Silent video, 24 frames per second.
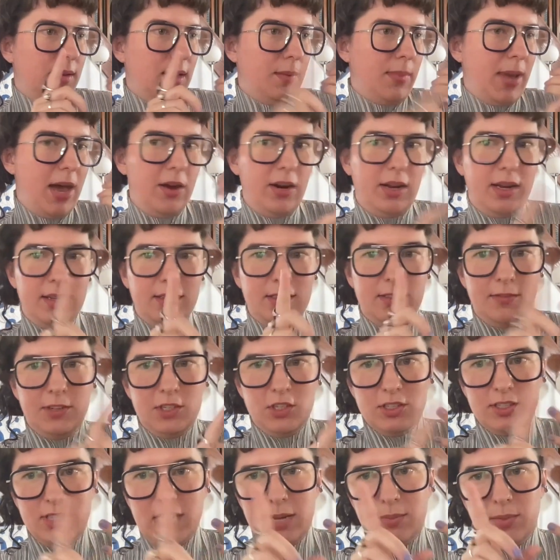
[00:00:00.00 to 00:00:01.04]
about us,
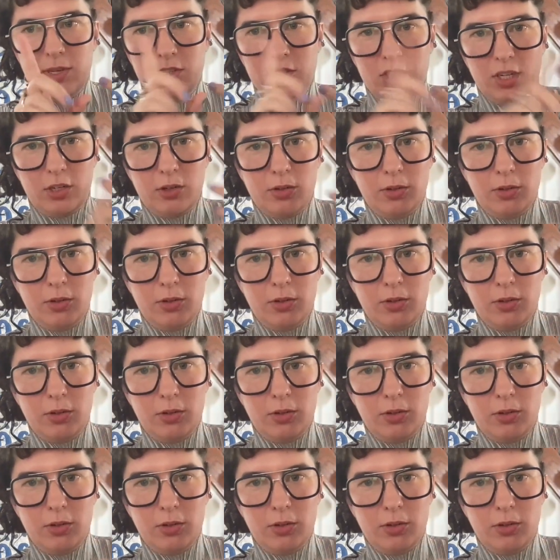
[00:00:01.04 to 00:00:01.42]
vision statement, general